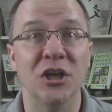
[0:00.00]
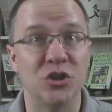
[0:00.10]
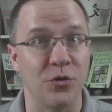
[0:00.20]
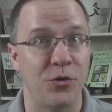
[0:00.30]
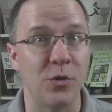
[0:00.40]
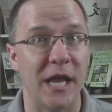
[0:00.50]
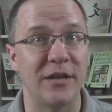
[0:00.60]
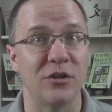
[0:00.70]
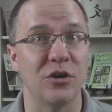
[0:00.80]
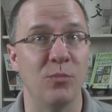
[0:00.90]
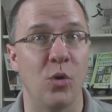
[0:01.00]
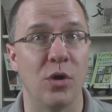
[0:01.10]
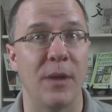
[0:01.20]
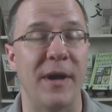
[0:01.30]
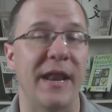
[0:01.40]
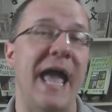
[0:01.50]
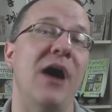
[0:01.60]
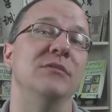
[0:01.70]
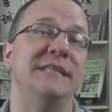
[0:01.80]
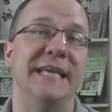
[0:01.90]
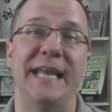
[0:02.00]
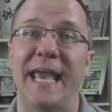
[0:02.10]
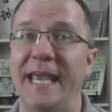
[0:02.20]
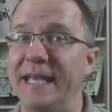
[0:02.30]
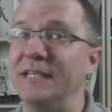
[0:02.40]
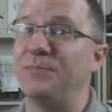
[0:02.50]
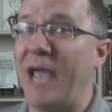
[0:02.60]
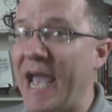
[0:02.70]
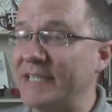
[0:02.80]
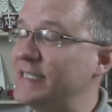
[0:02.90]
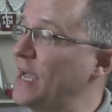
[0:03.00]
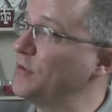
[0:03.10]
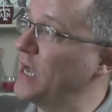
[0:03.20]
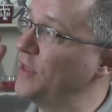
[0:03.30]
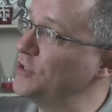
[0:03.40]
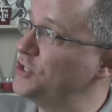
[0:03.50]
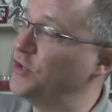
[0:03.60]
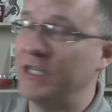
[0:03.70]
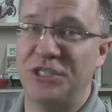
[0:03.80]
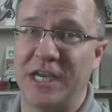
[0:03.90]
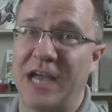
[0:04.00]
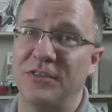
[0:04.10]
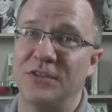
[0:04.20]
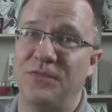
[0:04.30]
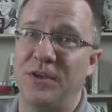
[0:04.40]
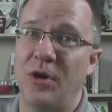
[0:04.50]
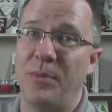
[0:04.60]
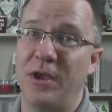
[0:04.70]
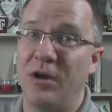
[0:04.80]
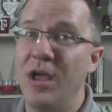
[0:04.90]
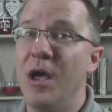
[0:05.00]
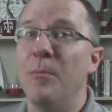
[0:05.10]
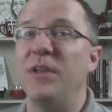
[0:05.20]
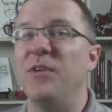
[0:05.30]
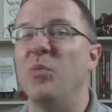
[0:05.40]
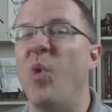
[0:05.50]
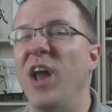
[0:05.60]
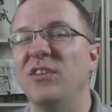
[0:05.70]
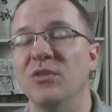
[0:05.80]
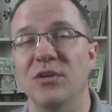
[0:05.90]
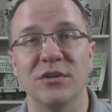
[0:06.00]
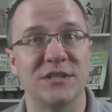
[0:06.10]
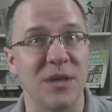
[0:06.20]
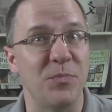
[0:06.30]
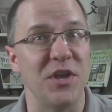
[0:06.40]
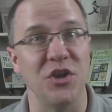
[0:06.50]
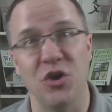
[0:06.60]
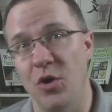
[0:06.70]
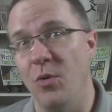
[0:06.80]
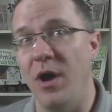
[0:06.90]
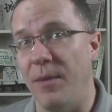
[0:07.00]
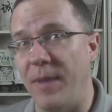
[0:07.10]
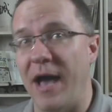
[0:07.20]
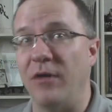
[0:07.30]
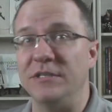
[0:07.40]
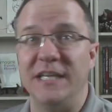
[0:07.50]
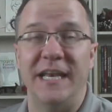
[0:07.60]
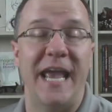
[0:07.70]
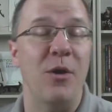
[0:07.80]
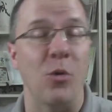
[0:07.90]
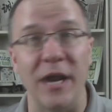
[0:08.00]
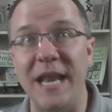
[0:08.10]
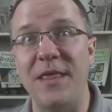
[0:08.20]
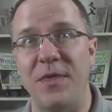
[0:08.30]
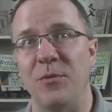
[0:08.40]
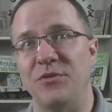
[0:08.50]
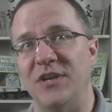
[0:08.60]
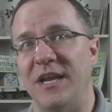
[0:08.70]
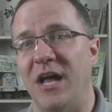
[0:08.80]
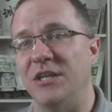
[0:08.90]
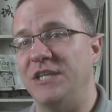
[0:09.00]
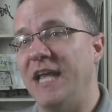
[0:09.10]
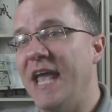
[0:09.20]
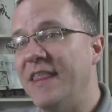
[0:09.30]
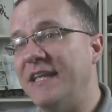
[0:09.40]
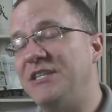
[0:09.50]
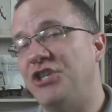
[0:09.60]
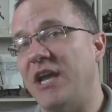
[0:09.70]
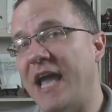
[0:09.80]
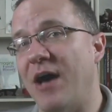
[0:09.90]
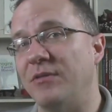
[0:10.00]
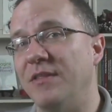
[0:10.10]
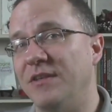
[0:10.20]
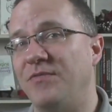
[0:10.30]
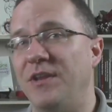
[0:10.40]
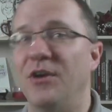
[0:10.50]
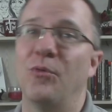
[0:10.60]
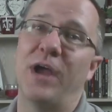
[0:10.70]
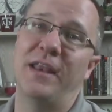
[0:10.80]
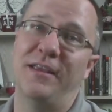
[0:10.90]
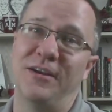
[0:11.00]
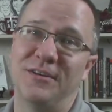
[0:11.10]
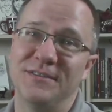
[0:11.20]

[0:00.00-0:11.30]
So if you would like to learn more about how DNA is passed down to others, you can check out this video up here. But if you would want to learn something new about DNA or anything with genealogy, then check out this video right here.